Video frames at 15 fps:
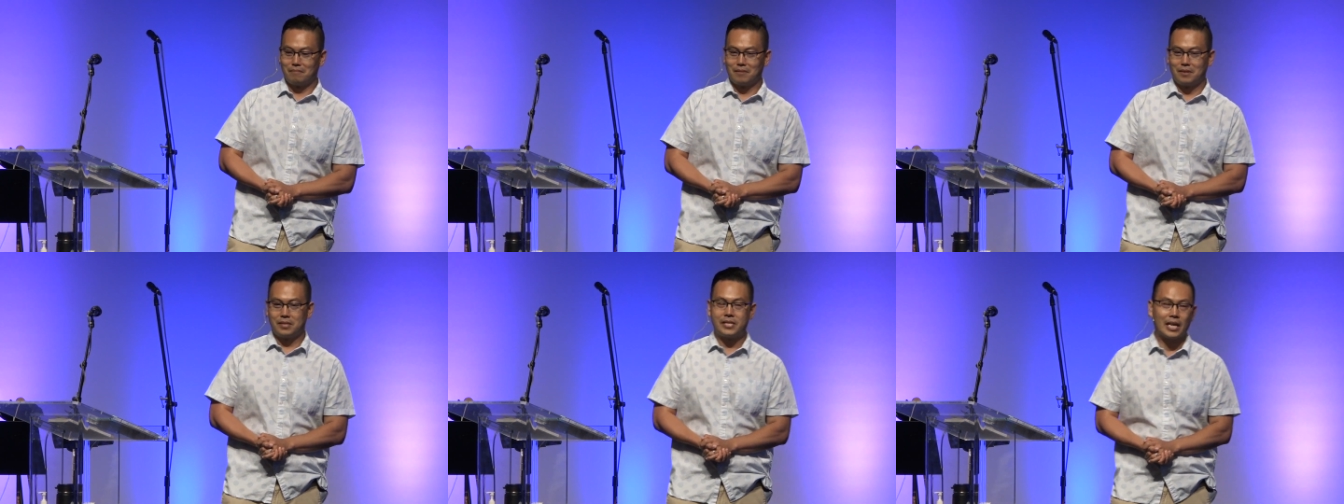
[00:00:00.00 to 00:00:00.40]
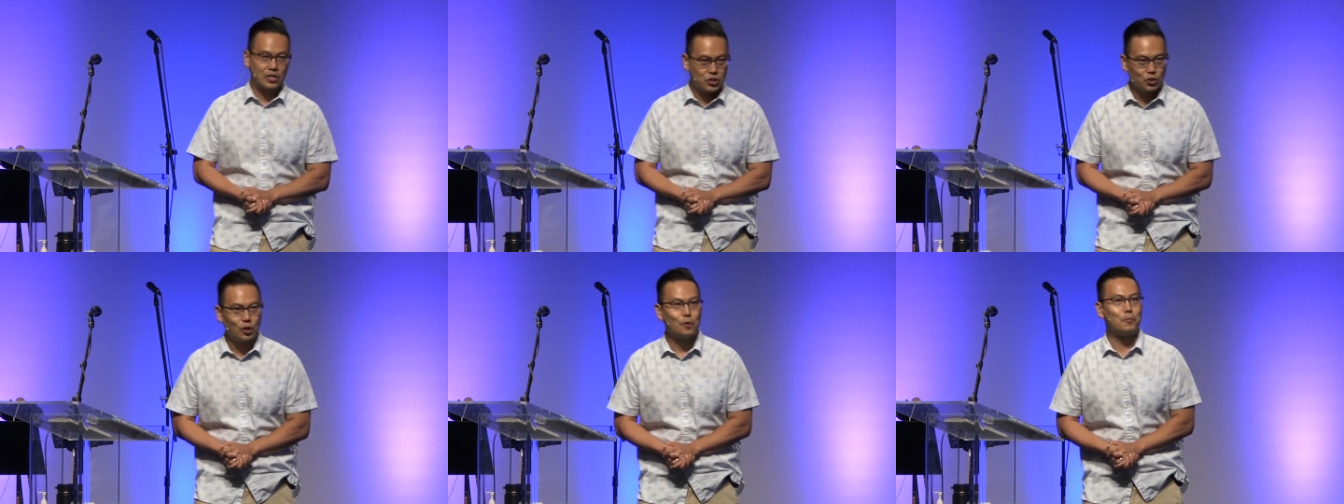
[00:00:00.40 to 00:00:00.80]

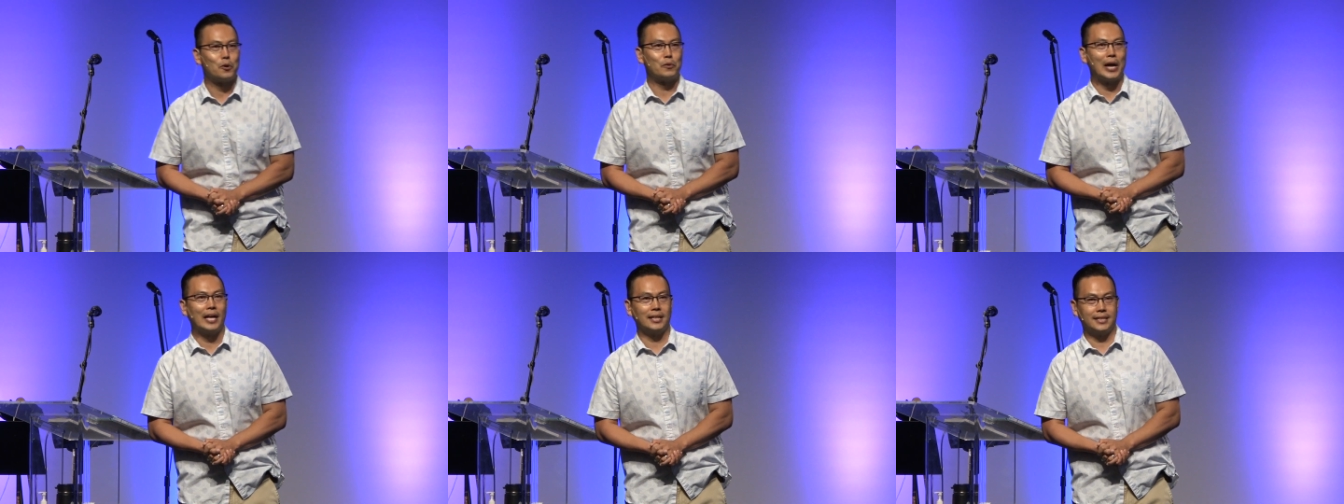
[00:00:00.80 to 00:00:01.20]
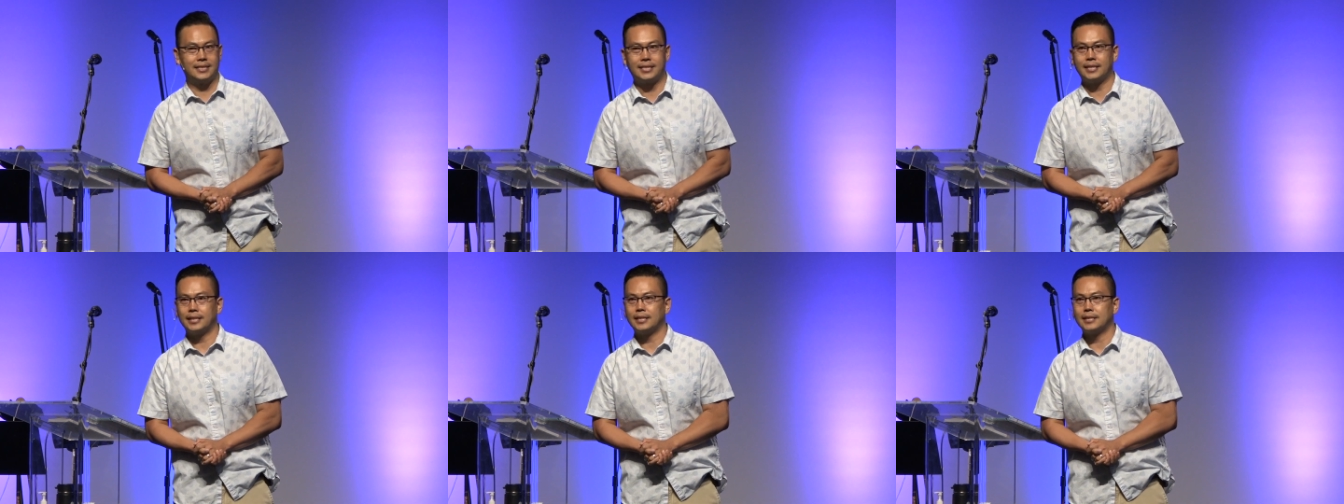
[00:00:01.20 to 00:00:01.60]
sexual
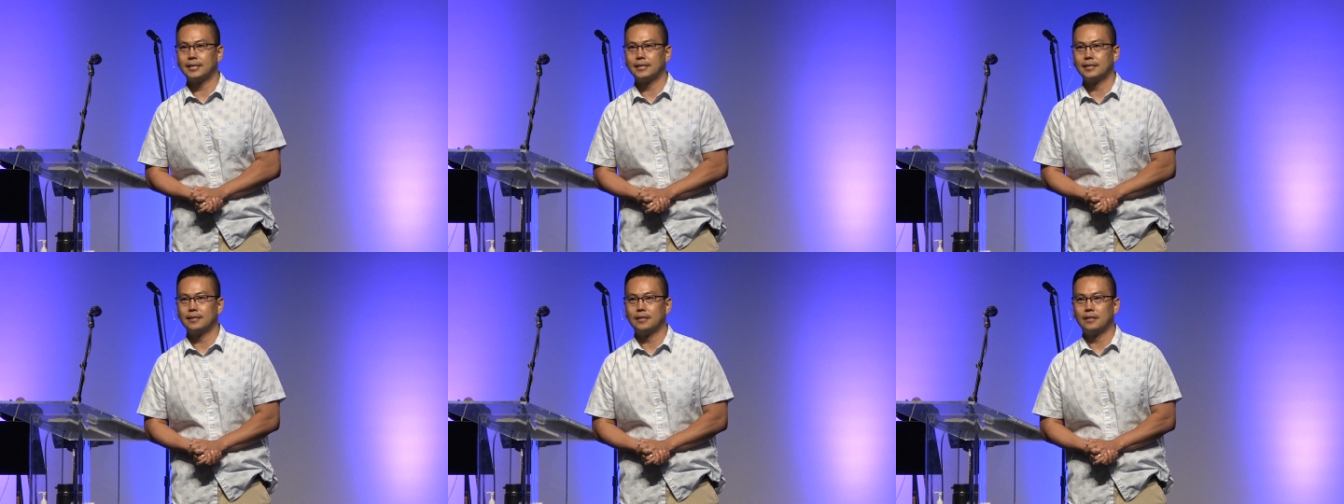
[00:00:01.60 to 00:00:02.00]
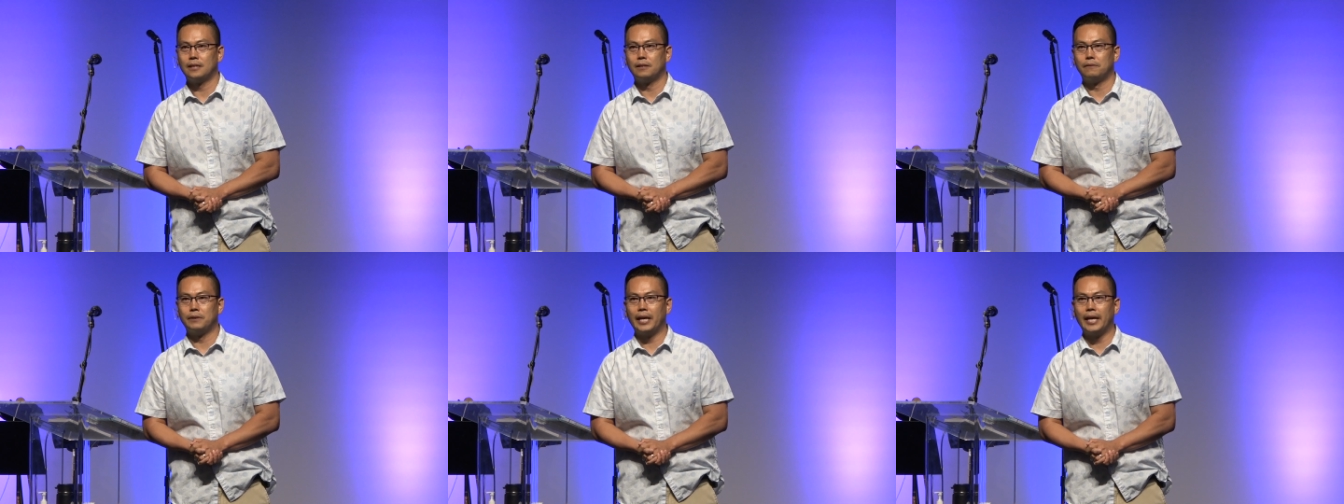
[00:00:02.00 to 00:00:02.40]
immorality,
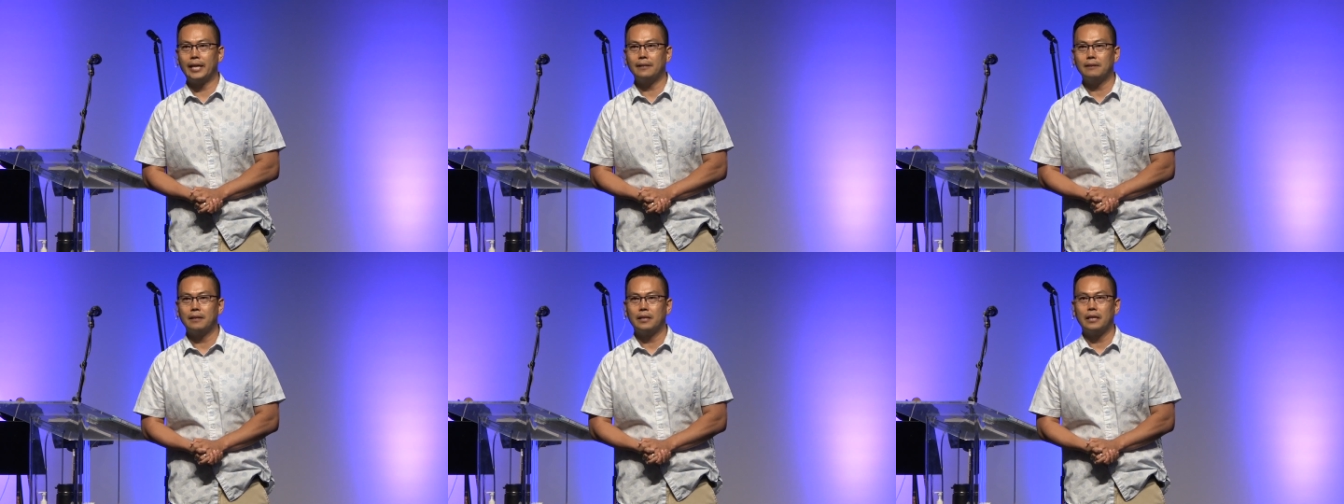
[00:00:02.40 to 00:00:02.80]
right?